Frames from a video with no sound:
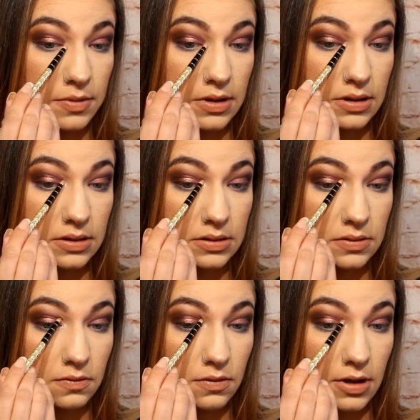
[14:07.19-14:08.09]
this
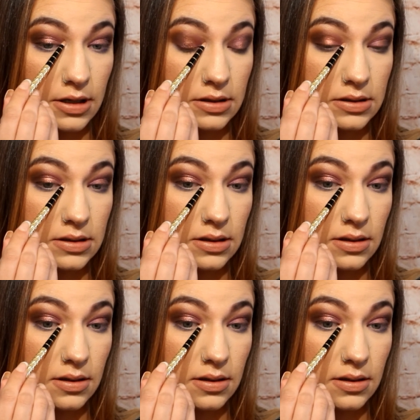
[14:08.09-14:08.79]
right